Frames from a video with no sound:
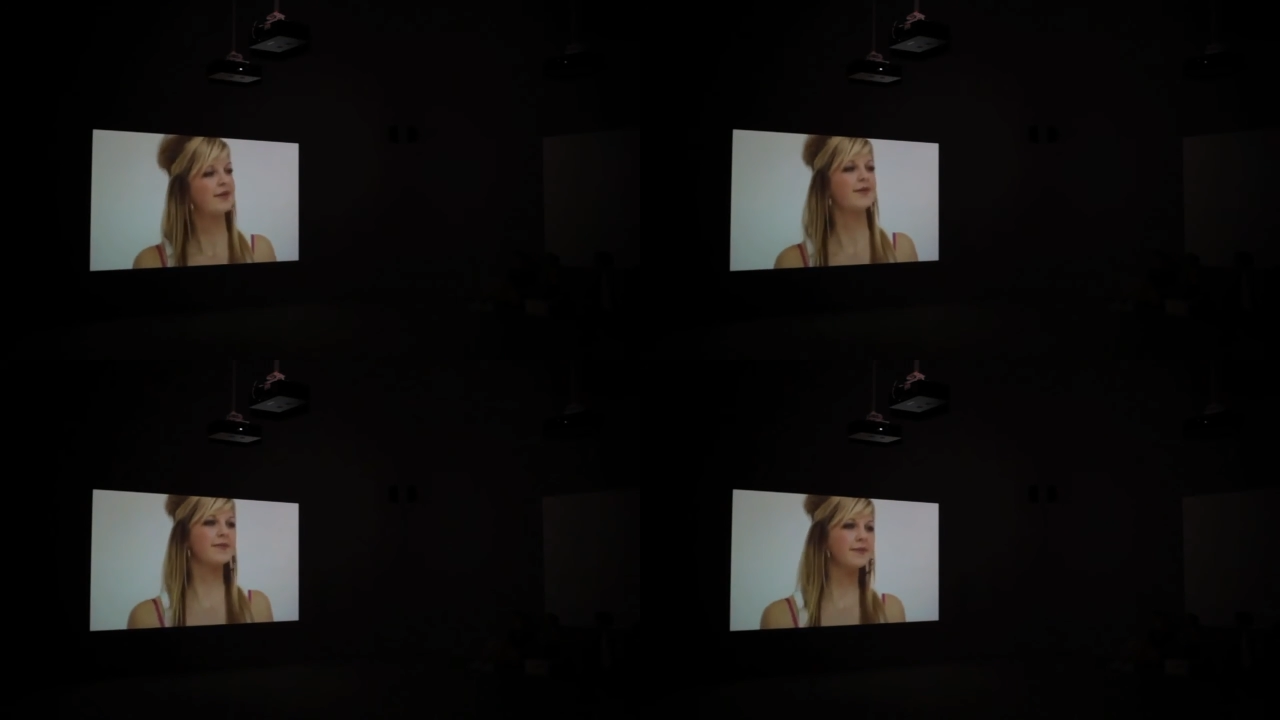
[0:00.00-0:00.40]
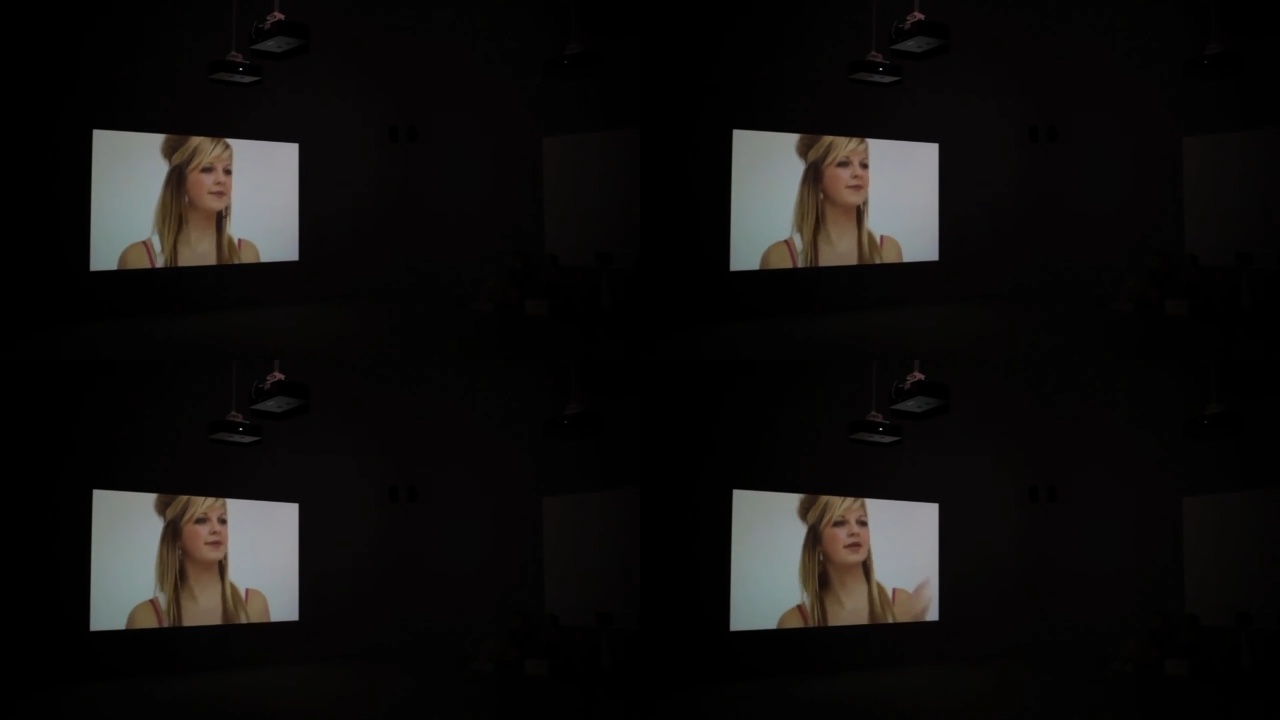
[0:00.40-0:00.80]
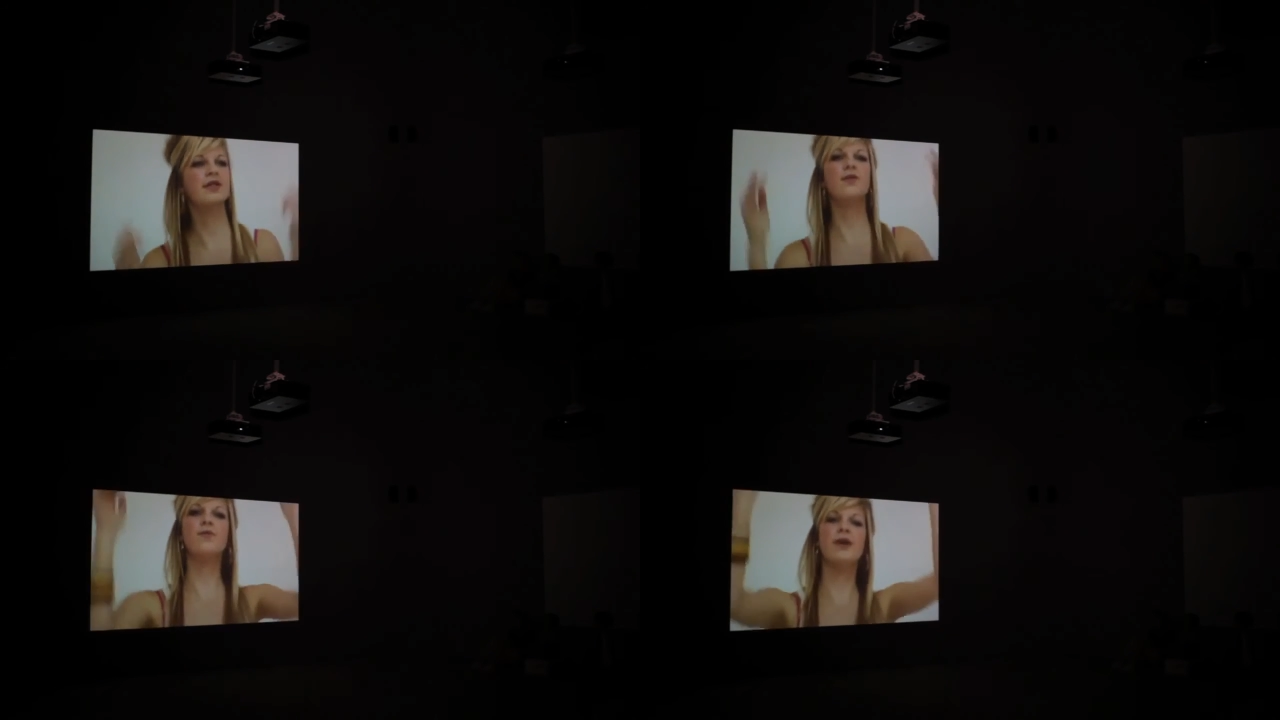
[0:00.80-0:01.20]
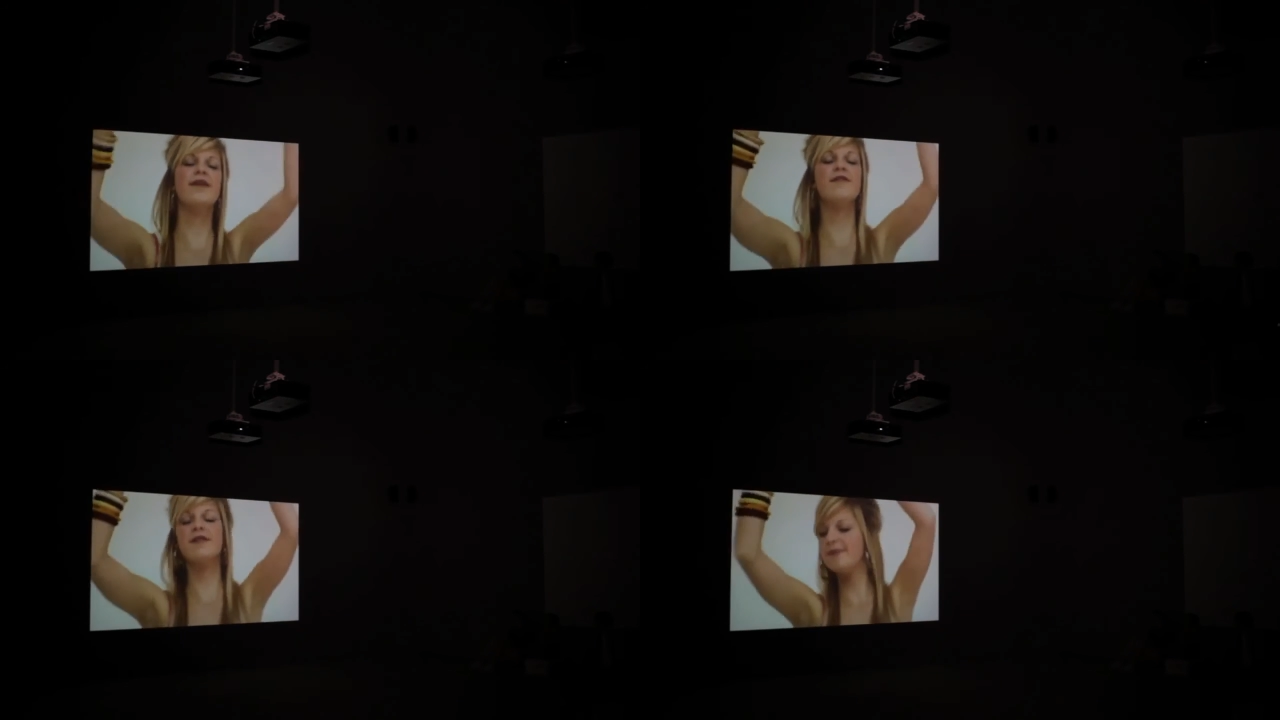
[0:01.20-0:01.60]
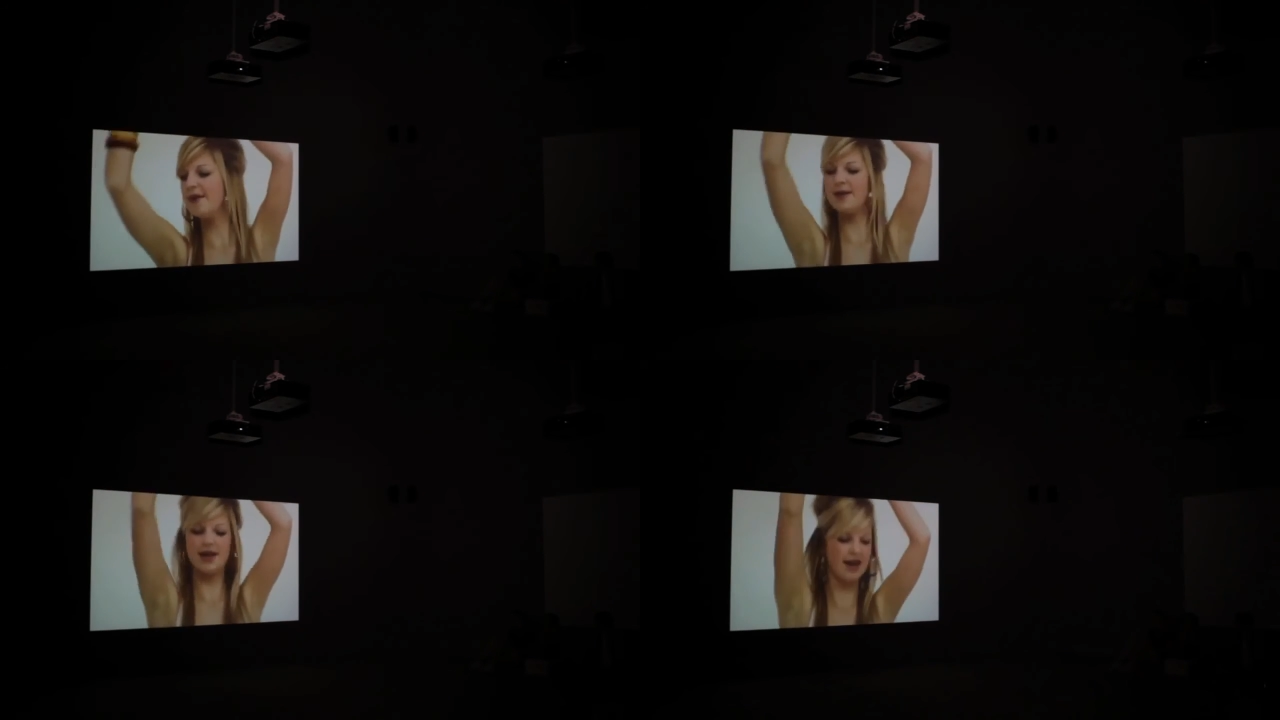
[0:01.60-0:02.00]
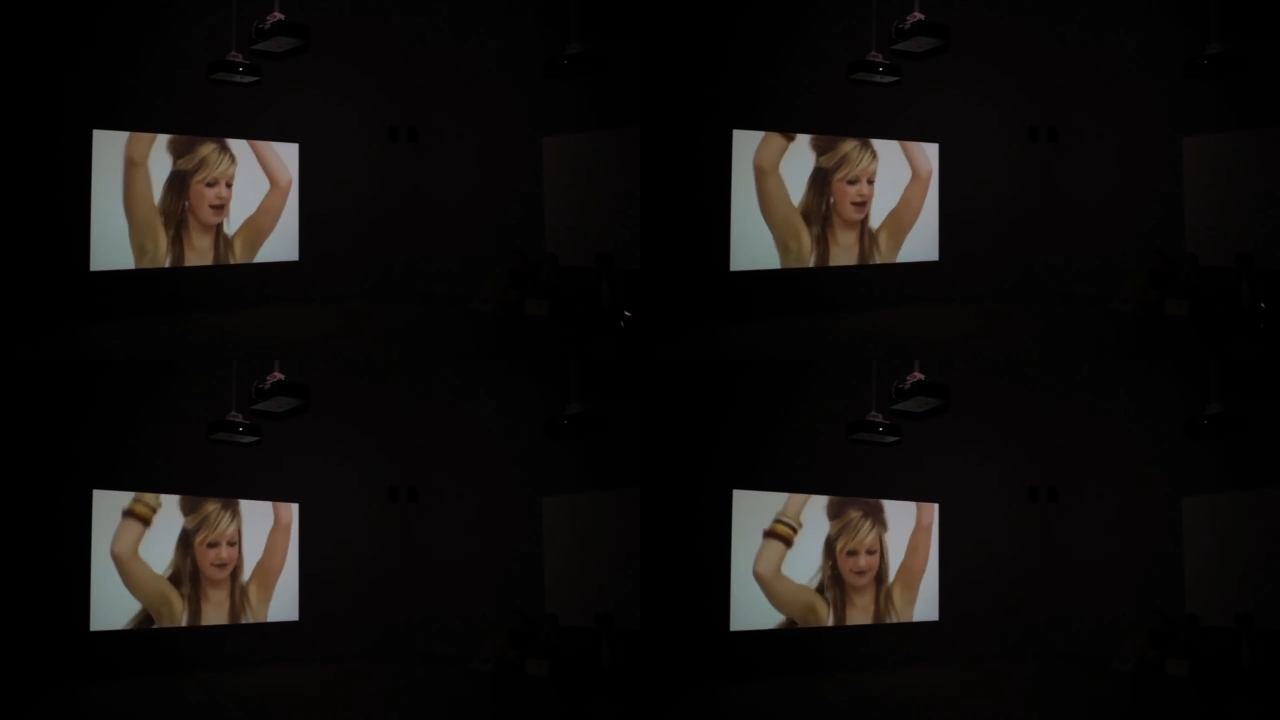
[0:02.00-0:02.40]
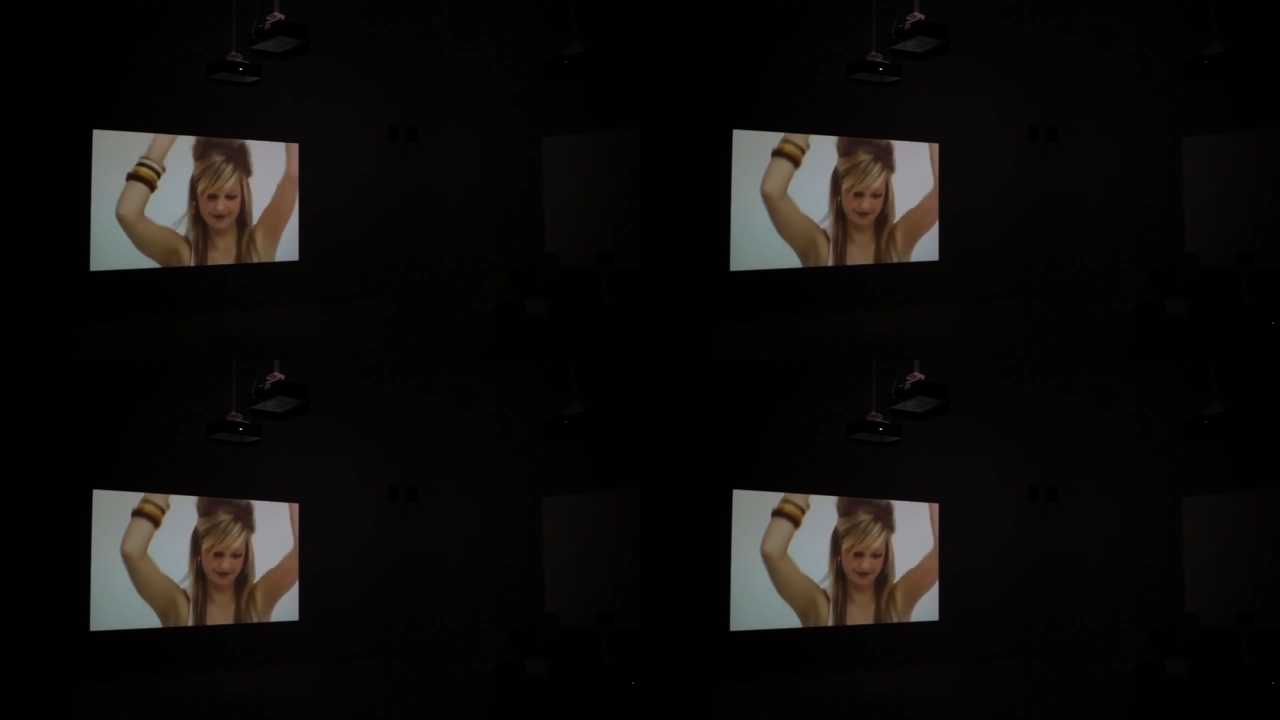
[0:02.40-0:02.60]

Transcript: personality that comes across. And in